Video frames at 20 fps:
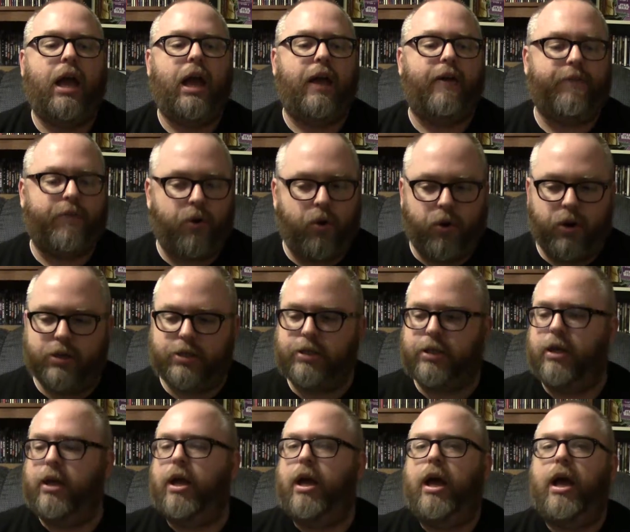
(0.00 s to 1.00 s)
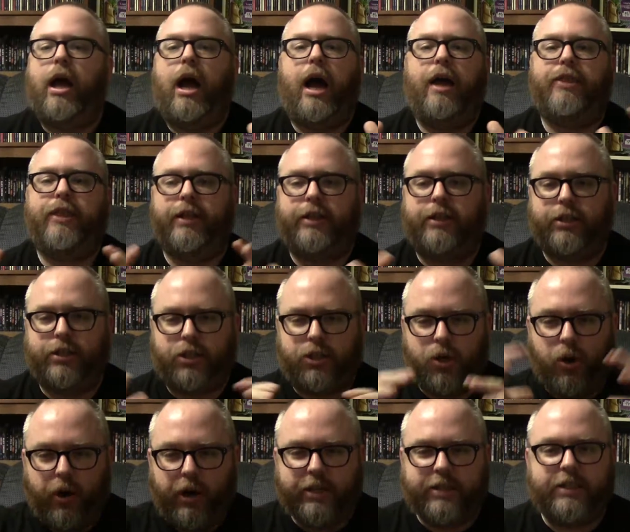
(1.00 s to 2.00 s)
And of course, I think the
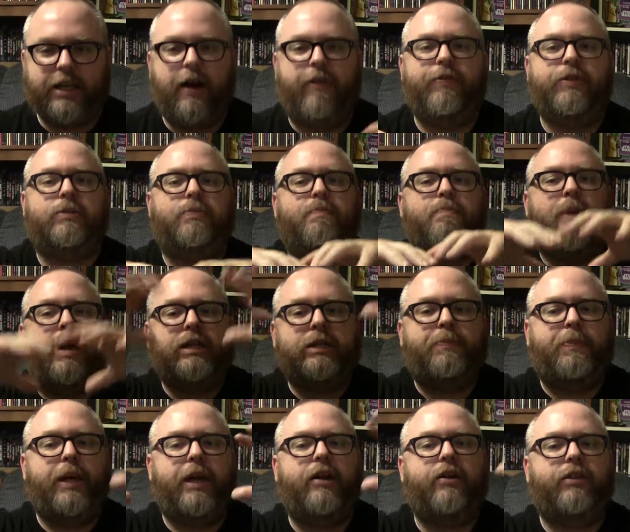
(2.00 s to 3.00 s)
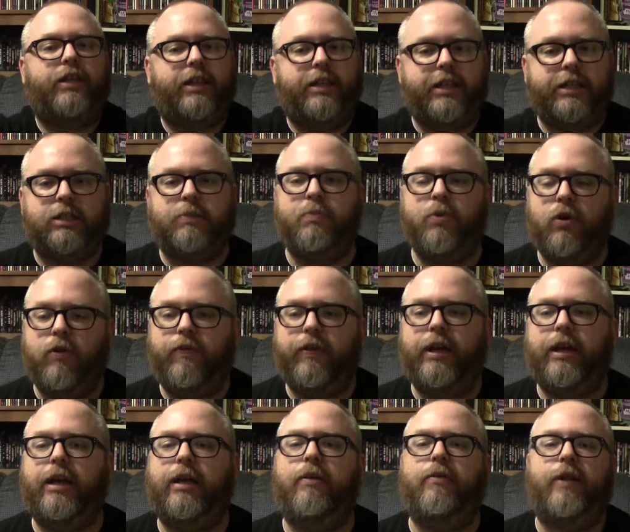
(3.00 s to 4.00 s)
story itself is much bigger than this
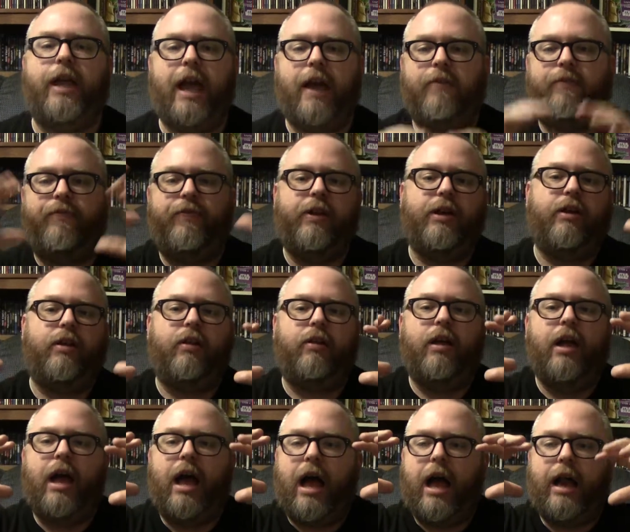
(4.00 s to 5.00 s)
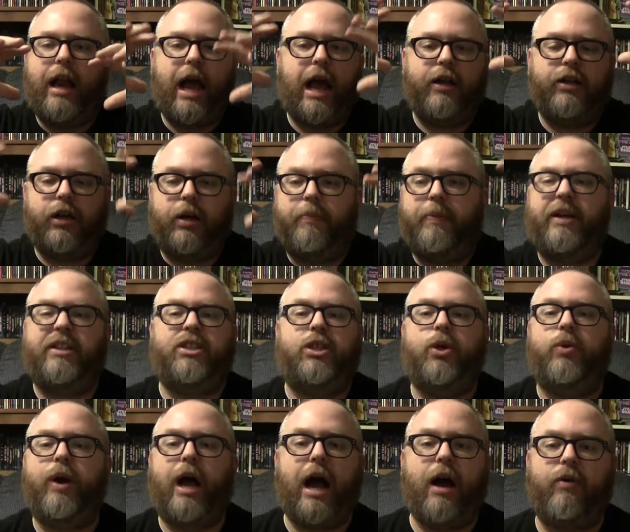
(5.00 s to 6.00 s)
movie and can't fill about
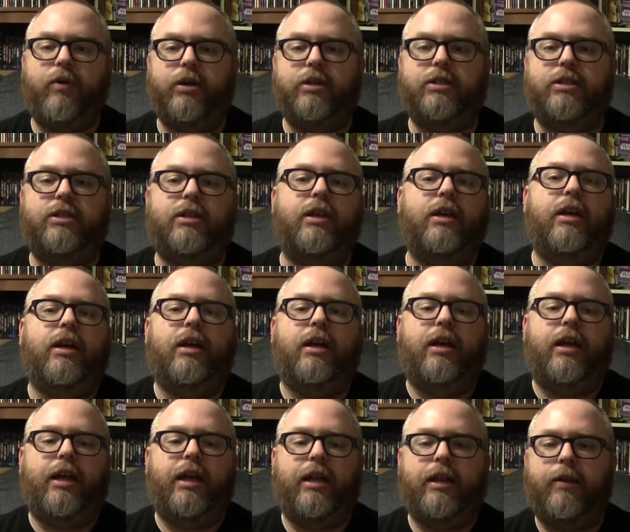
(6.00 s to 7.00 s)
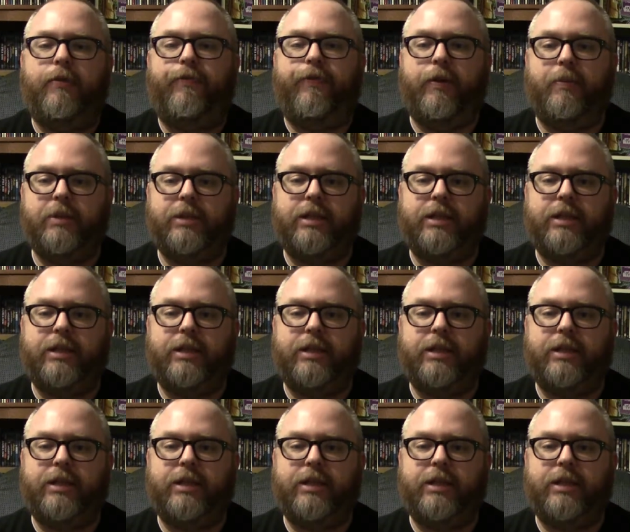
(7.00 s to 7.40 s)
2 hours in the film